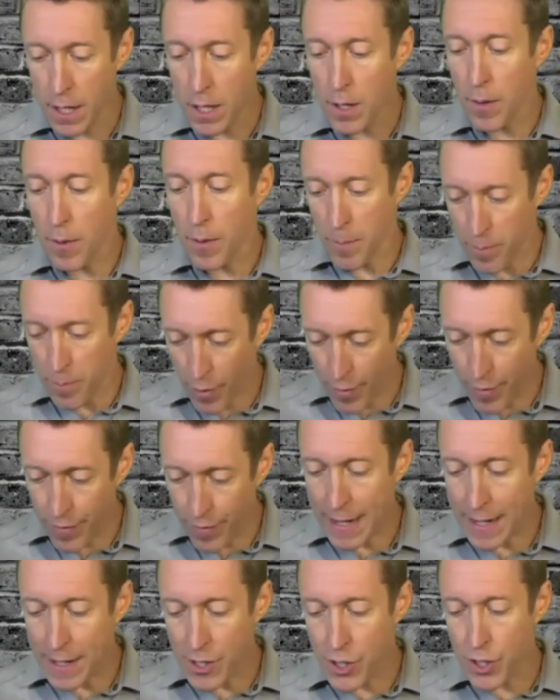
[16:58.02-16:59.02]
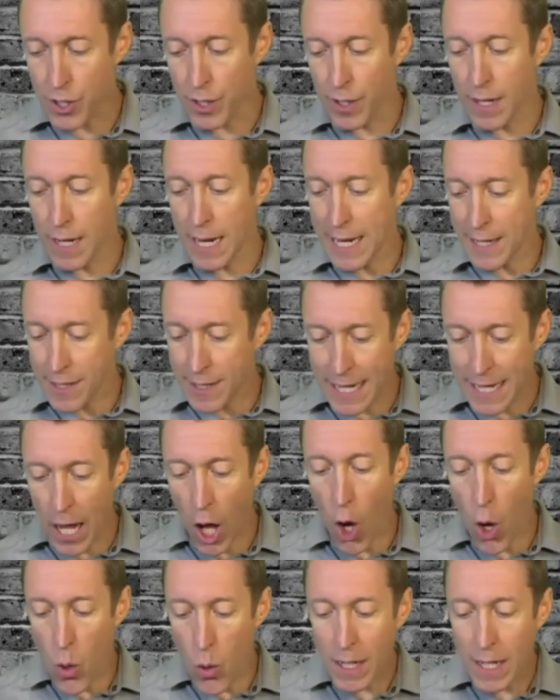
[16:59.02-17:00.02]
prevention is the
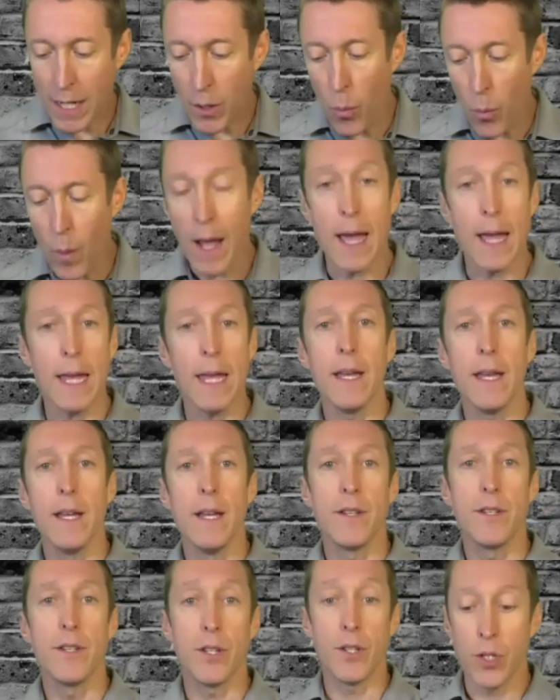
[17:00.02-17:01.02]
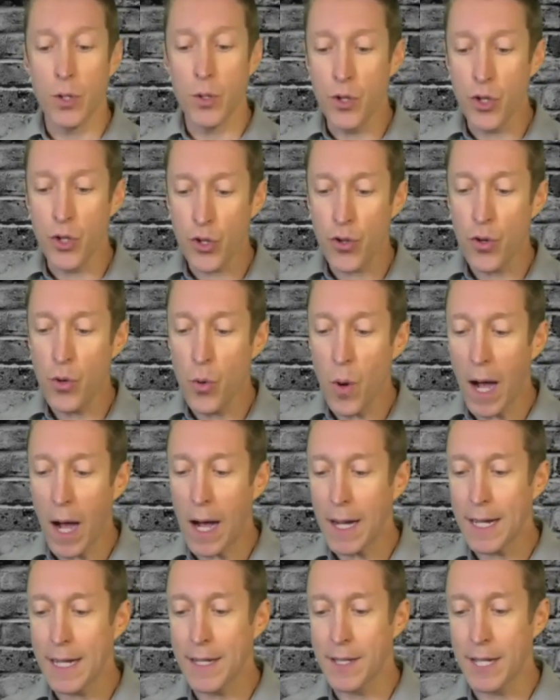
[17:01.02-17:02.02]
only way to do true
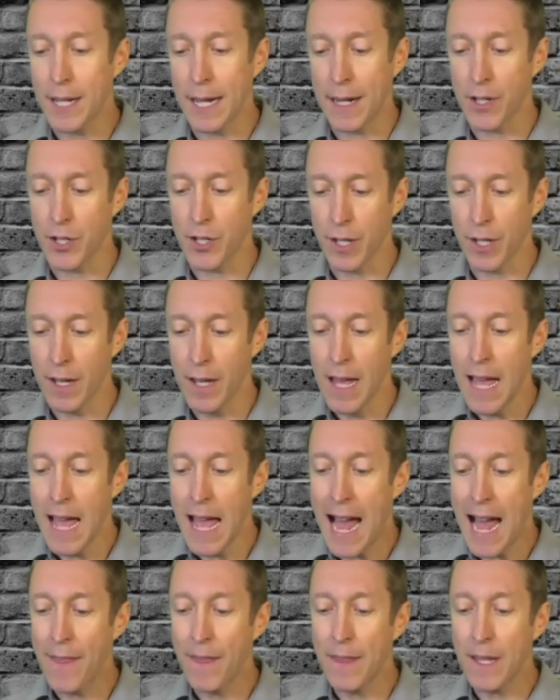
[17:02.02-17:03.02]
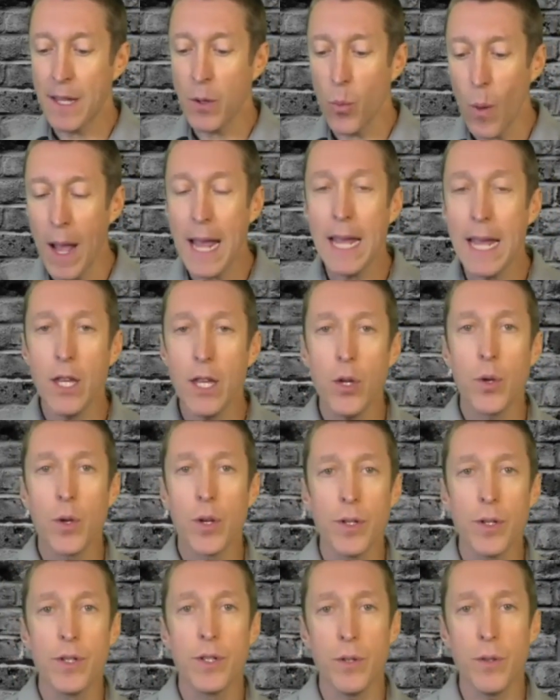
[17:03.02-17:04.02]
architecture. And the way you
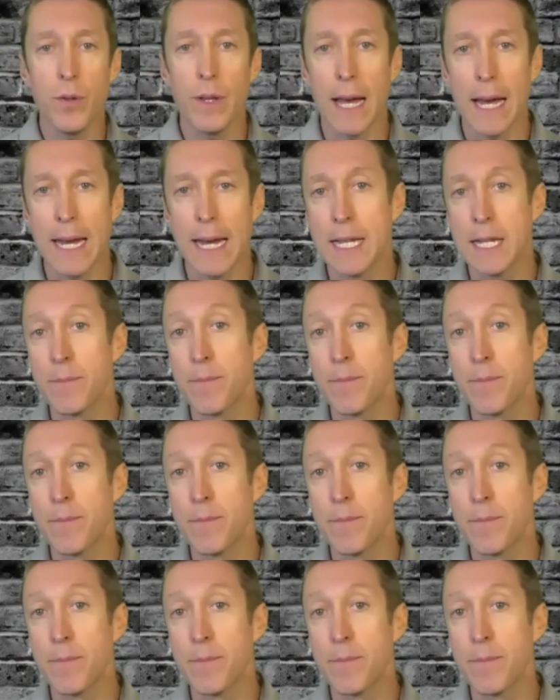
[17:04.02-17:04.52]
can do that is by